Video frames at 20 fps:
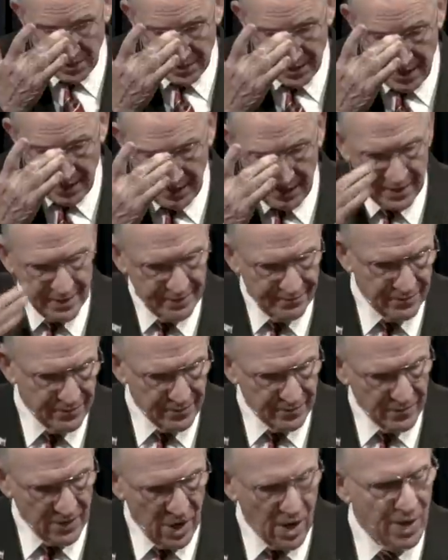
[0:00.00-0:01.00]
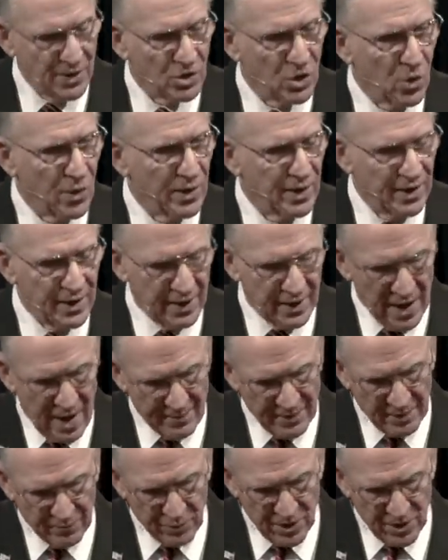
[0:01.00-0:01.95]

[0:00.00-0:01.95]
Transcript: daily ongoing economic